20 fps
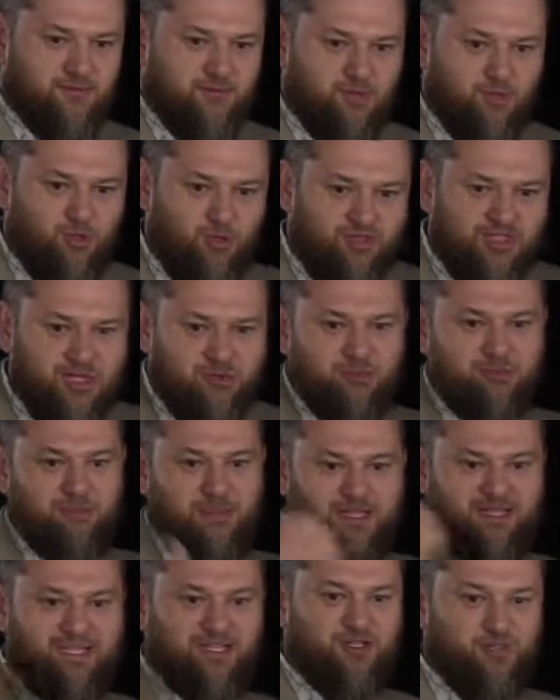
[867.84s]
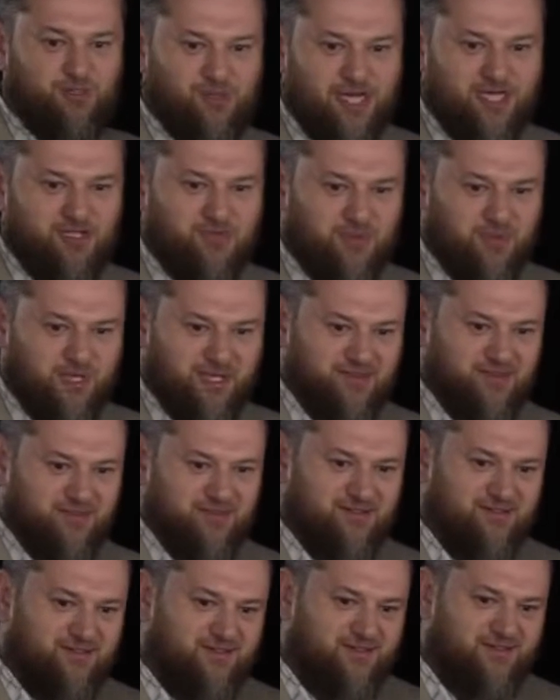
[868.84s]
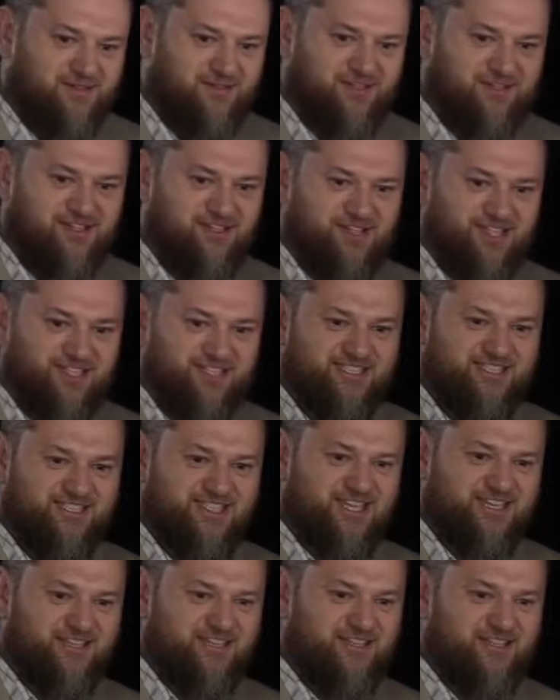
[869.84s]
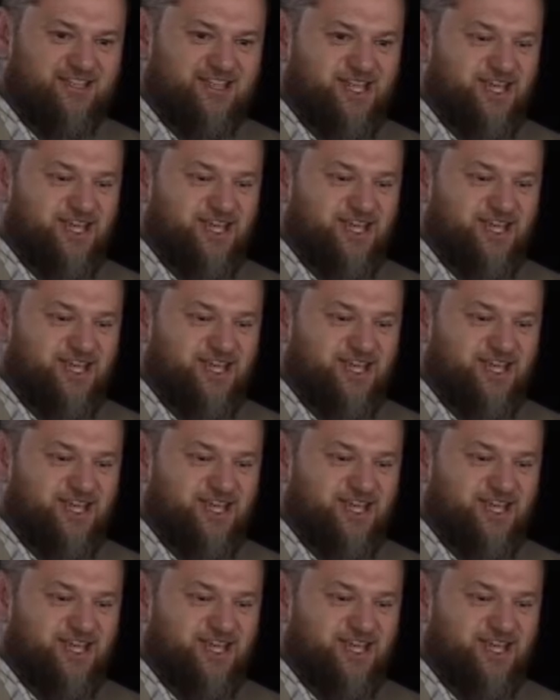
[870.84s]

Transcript: Because I was betting the right way. You understand?